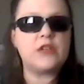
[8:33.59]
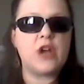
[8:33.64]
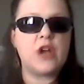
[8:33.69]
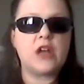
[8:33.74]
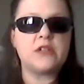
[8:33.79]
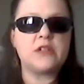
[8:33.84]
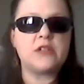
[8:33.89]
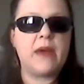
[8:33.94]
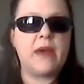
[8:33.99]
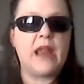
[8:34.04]

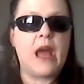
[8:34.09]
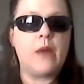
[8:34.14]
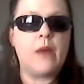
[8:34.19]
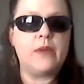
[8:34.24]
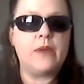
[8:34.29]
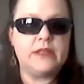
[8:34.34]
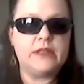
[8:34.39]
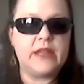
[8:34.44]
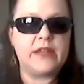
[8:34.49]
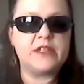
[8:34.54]
talked about how
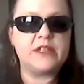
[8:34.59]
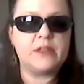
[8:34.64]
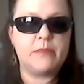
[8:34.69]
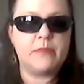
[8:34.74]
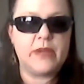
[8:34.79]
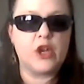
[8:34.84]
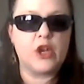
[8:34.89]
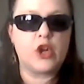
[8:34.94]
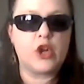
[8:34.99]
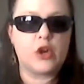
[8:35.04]
he'd like to
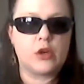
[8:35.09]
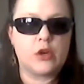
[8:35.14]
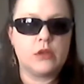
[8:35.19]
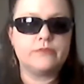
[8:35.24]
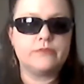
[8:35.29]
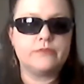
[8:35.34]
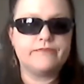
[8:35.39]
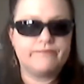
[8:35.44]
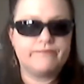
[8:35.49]
be a girl.